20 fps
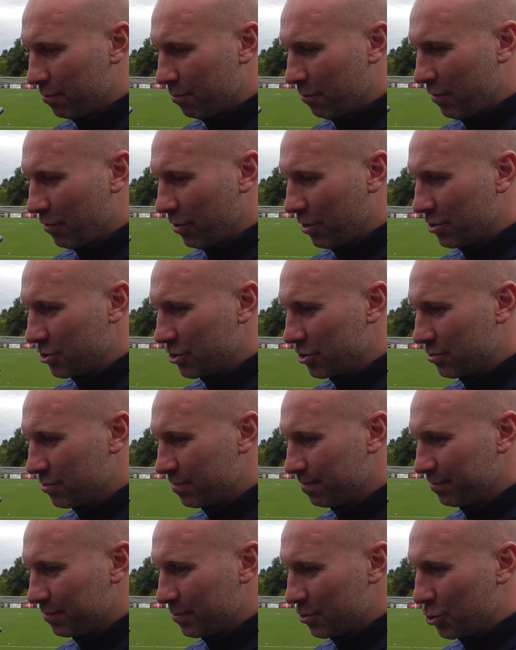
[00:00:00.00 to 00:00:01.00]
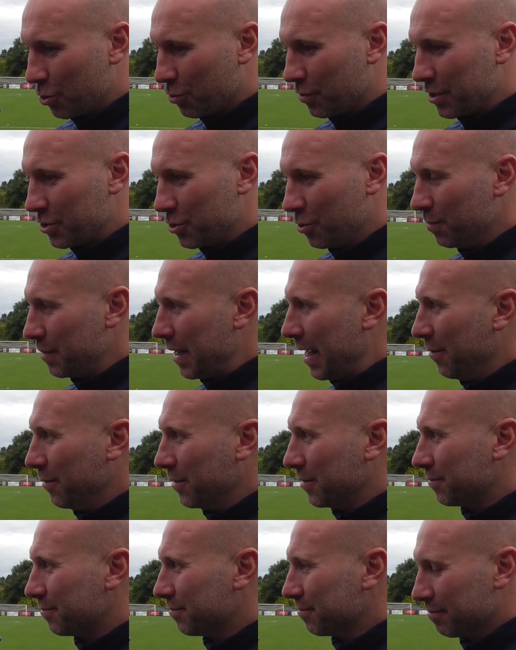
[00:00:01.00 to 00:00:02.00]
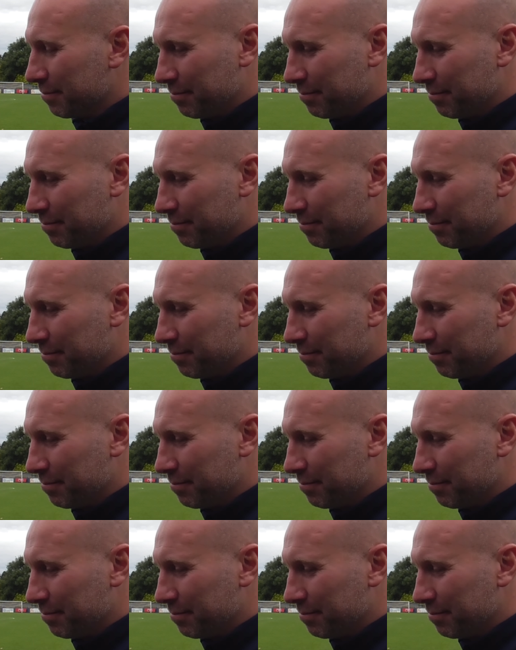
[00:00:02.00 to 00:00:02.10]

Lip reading: We've got to suck this up now and